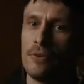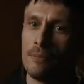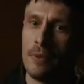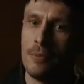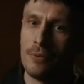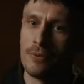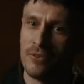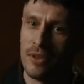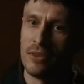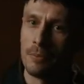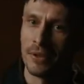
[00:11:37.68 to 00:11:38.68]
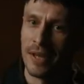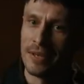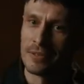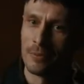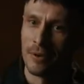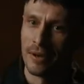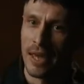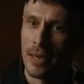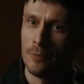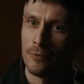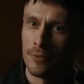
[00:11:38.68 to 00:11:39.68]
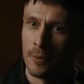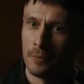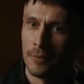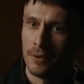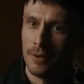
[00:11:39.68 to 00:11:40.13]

is that people see the place where it came from.